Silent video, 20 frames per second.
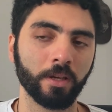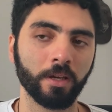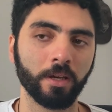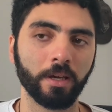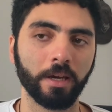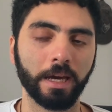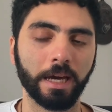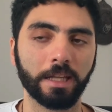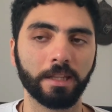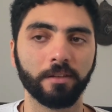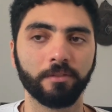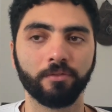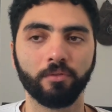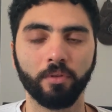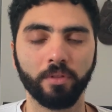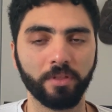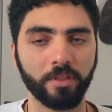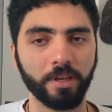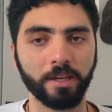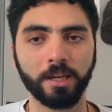And if we
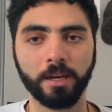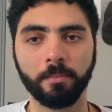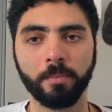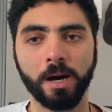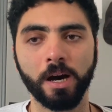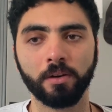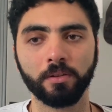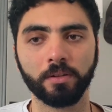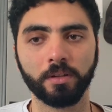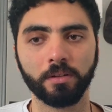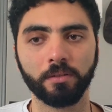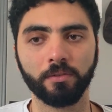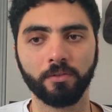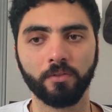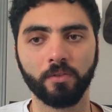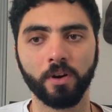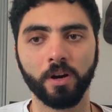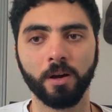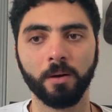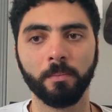think about it
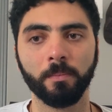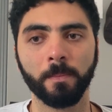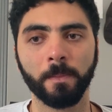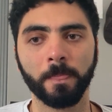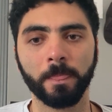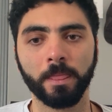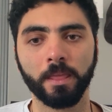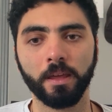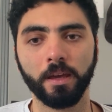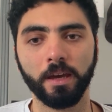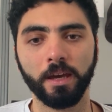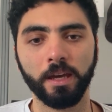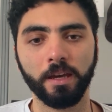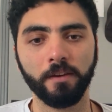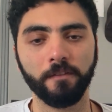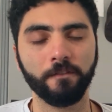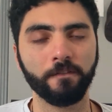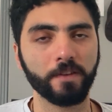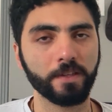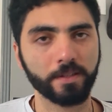from a
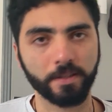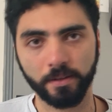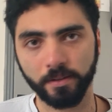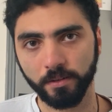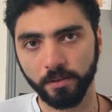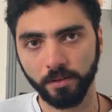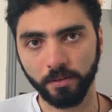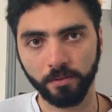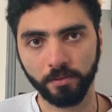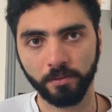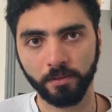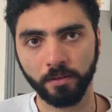physical,